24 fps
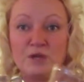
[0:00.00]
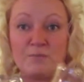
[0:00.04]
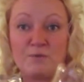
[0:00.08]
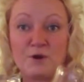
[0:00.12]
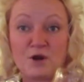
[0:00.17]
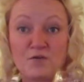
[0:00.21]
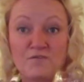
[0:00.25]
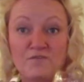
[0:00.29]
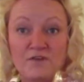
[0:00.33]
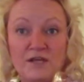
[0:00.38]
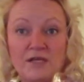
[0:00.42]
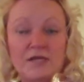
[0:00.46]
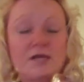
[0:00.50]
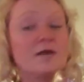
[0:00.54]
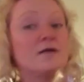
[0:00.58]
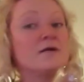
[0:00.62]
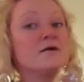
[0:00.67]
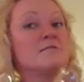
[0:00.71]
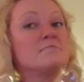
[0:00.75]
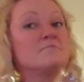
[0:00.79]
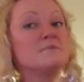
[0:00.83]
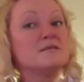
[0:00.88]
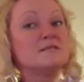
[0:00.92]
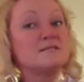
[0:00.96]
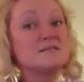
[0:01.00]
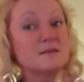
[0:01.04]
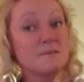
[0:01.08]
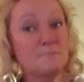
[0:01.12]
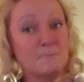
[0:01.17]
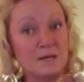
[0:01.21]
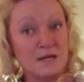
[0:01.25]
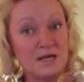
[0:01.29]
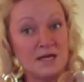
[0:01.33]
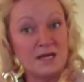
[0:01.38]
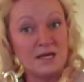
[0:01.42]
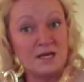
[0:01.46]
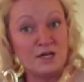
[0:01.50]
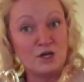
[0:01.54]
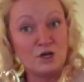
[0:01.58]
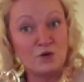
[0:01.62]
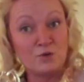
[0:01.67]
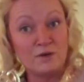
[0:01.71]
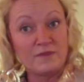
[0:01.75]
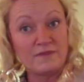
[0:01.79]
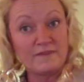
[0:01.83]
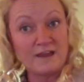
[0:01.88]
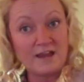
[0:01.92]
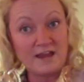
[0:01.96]
perfect. But somebody didn't know
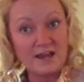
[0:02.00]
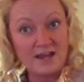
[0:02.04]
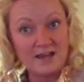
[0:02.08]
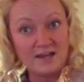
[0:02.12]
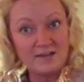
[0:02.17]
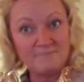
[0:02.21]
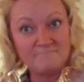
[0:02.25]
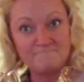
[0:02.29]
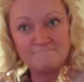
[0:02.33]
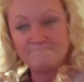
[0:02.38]
what they had.